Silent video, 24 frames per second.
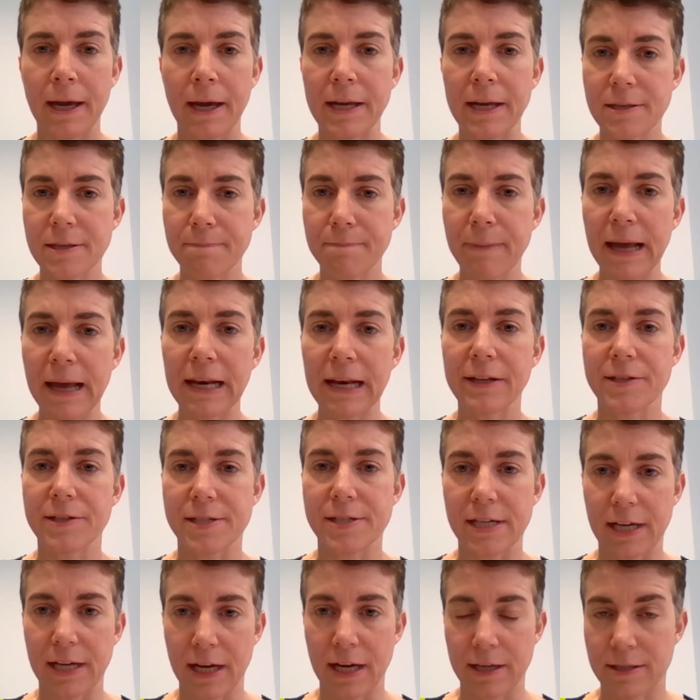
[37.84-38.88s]
It's a
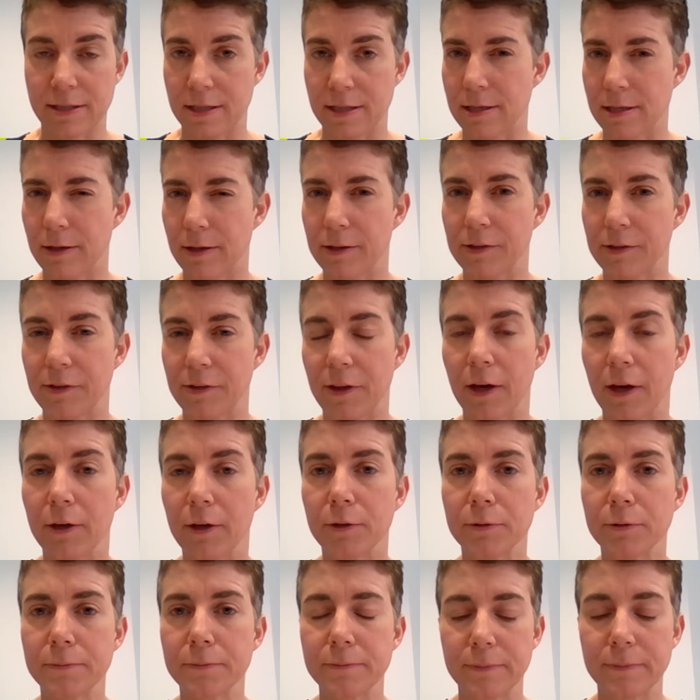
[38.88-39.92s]
balancing exercise
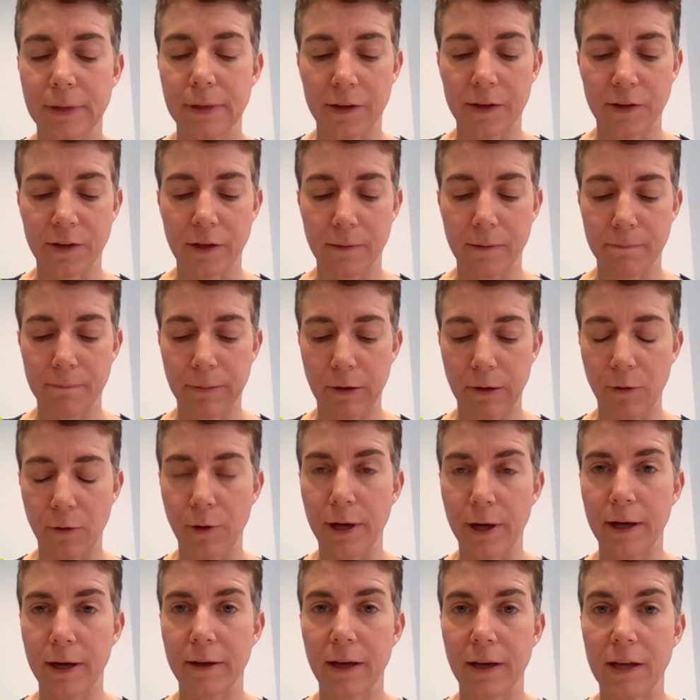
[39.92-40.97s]
though, as an
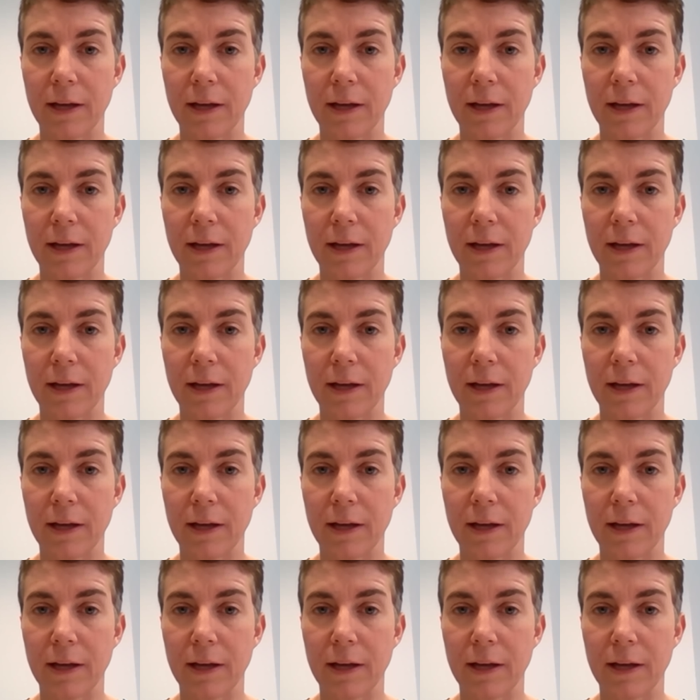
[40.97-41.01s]
employer.